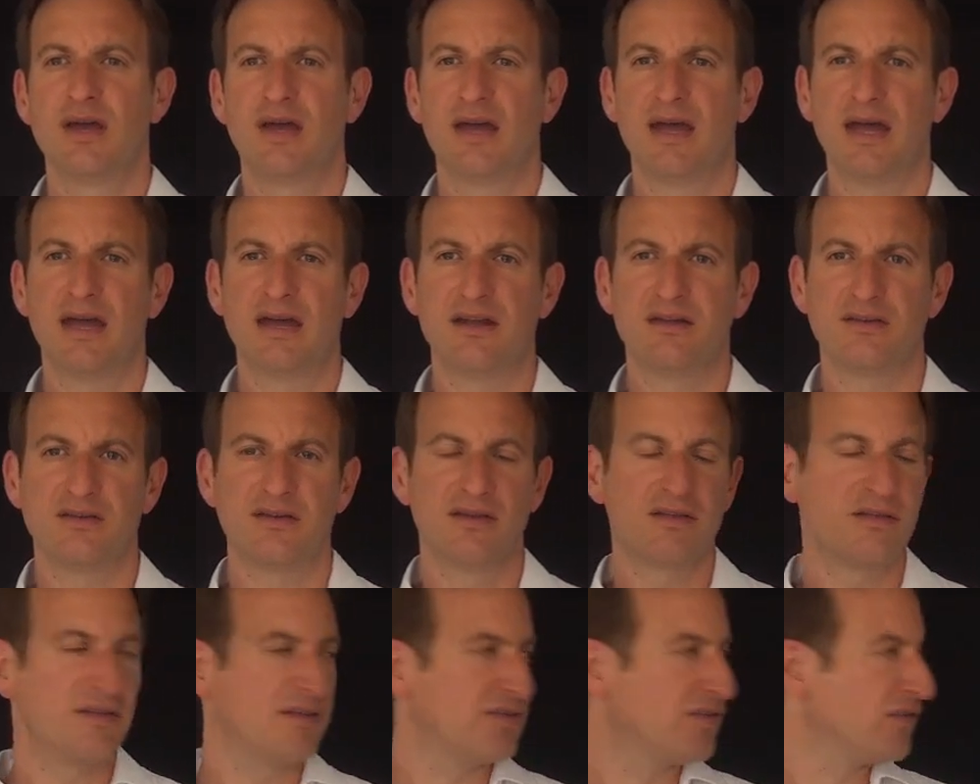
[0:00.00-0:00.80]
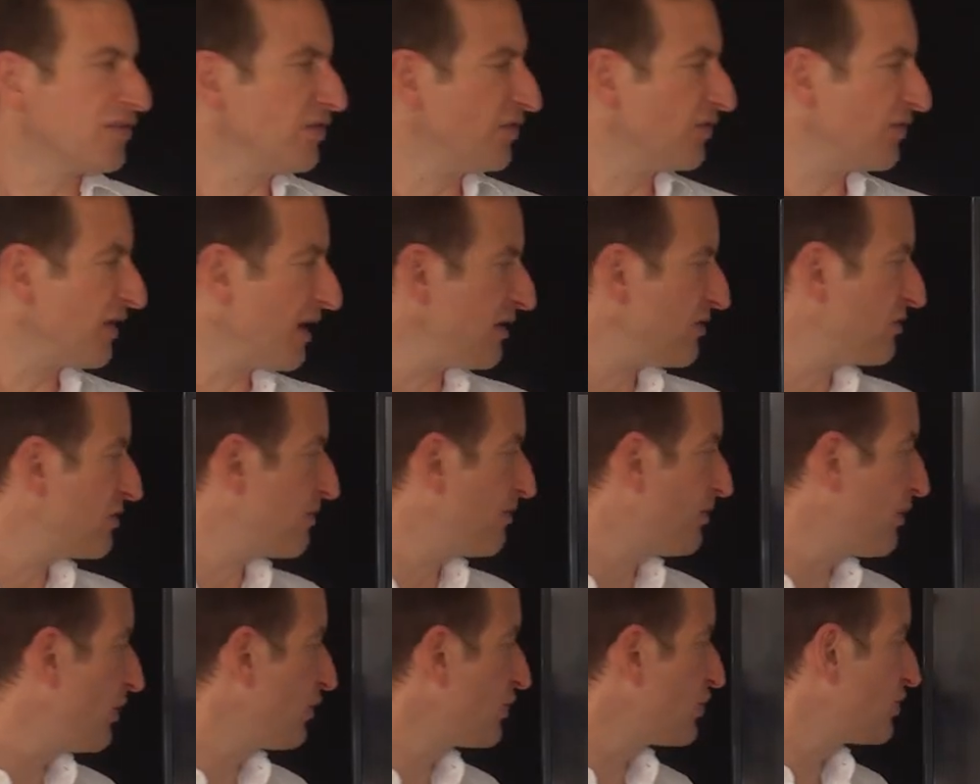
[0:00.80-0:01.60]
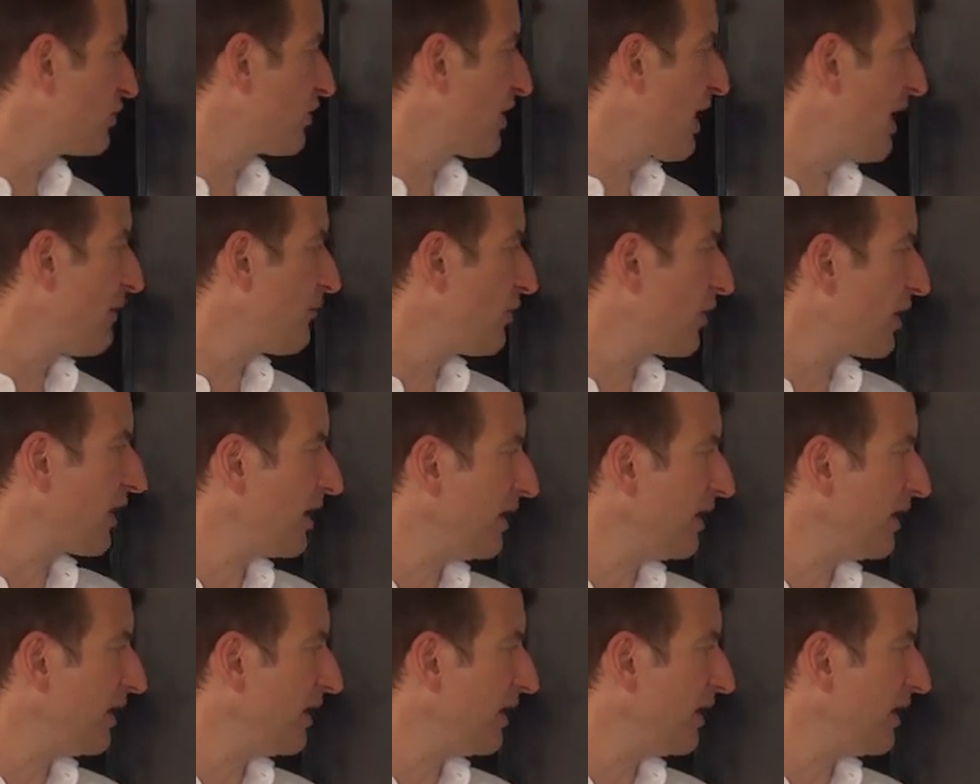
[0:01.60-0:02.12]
And this is a standard approach to camera